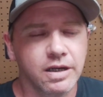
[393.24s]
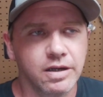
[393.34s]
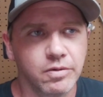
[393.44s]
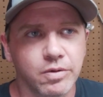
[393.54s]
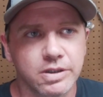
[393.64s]

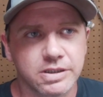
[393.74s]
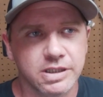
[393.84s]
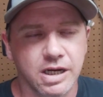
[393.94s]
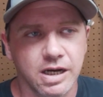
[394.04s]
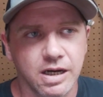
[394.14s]
It
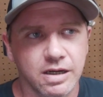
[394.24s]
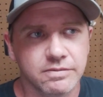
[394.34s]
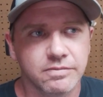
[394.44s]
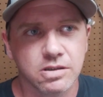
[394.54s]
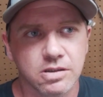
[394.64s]
was
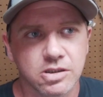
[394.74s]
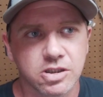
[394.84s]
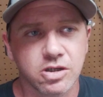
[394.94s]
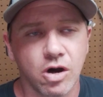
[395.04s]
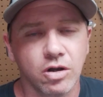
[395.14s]

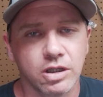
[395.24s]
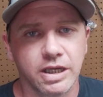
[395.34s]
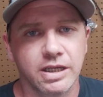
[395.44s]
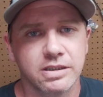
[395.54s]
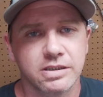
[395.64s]

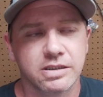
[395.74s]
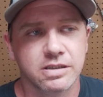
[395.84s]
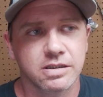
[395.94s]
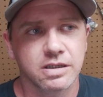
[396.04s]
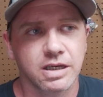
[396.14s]

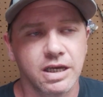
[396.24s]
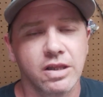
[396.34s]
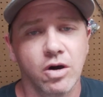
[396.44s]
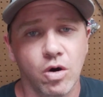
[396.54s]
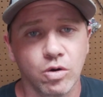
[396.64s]
Stallings
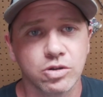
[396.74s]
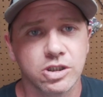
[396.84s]
getting the whole